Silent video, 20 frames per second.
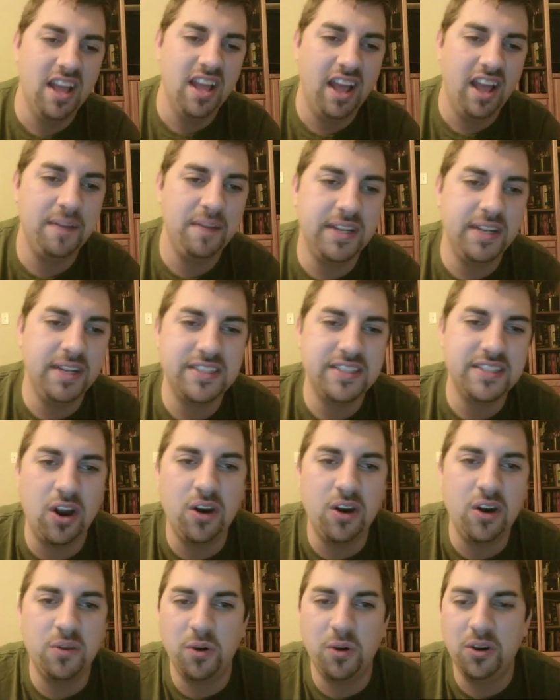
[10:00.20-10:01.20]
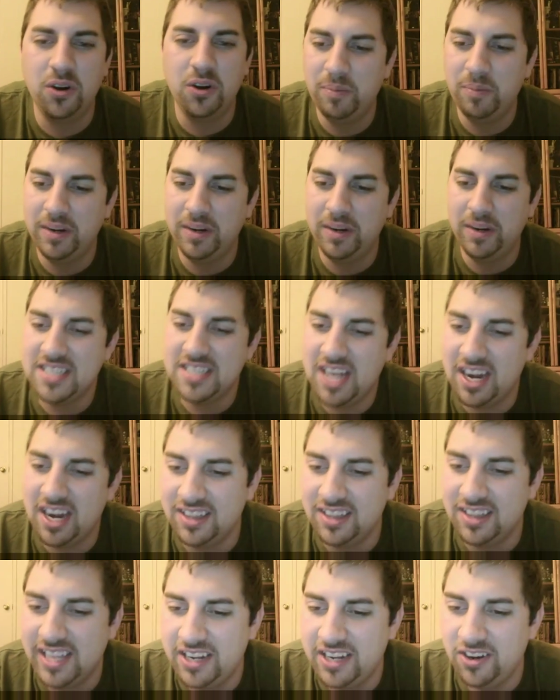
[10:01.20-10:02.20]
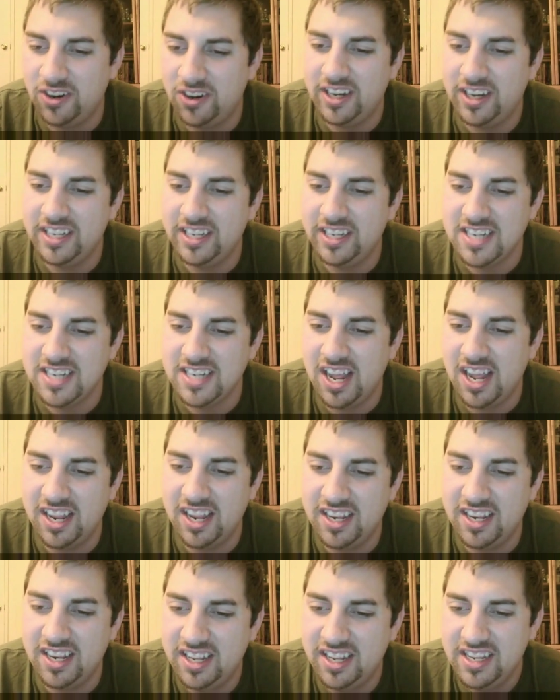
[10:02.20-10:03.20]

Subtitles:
I mean, he's a hard worker, but he's not a leader, and he's not